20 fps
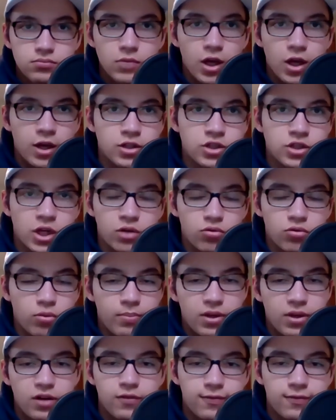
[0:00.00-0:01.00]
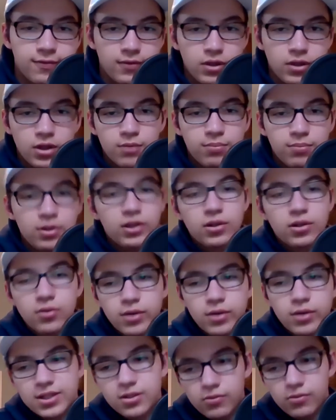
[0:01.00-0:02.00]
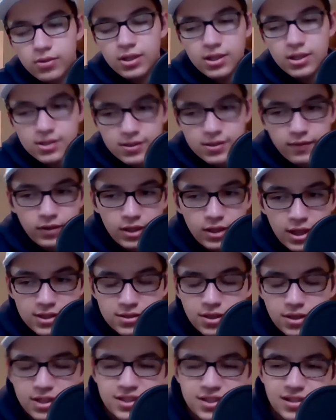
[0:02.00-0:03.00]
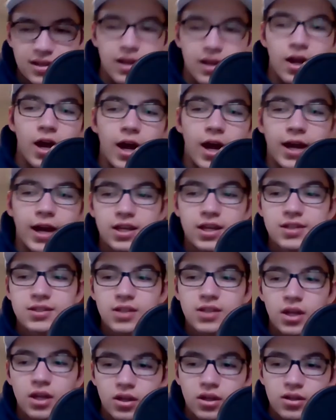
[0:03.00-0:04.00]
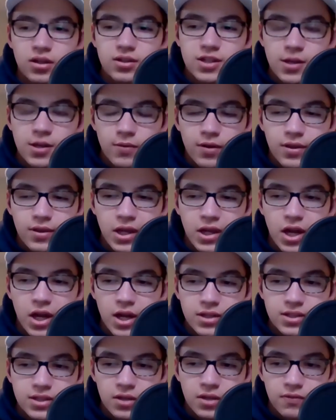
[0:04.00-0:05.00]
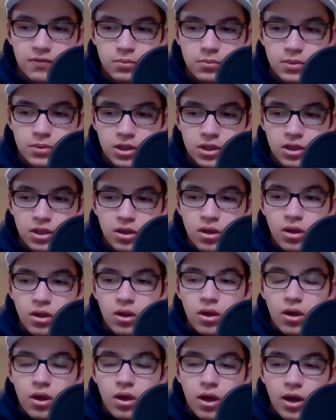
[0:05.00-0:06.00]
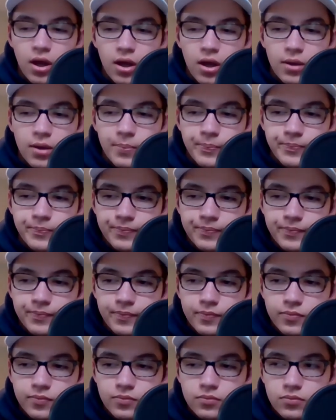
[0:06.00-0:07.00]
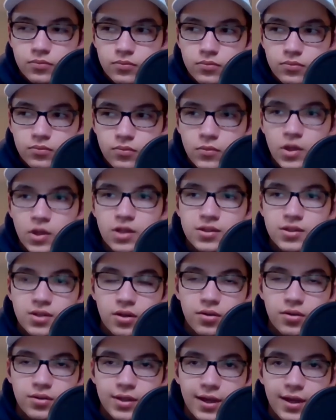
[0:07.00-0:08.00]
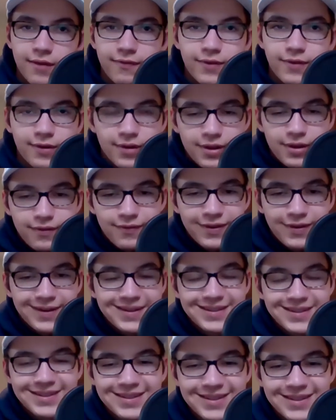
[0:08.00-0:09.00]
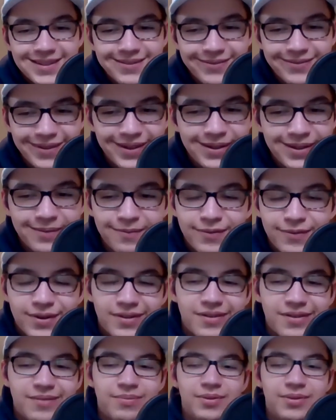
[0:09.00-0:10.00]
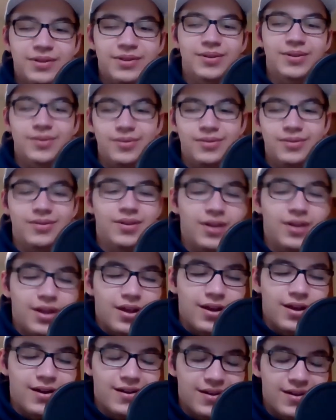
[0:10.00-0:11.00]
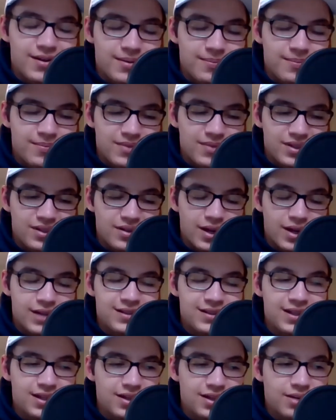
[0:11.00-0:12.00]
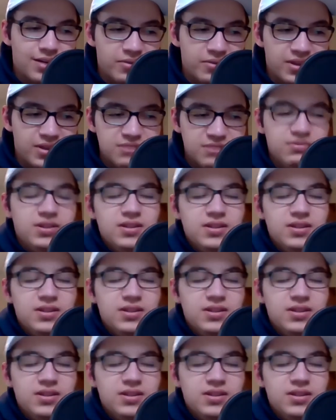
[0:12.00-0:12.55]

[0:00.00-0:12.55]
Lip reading: a general bit of political history, stuff like that. So that's, I guess, a good summary of the content of the book. Um, so yeah, very very nerdy, very very political. I like a couple of things about